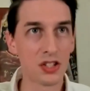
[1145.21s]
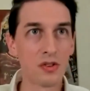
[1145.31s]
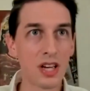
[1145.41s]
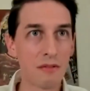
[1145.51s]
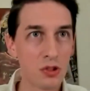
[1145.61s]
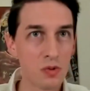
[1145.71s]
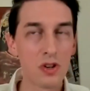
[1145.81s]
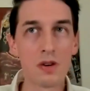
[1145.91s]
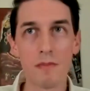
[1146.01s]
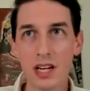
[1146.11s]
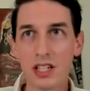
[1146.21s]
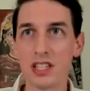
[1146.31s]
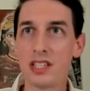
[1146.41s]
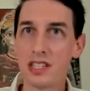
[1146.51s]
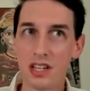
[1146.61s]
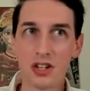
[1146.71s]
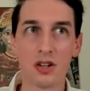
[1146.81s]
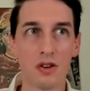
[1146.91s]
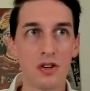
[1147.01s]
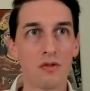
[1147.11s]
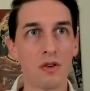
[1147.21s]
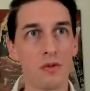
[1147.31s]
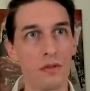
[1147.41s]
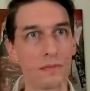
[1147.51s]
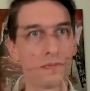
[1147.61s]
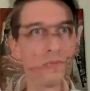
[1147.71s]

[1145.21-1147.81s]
So you have to make this decision on your own.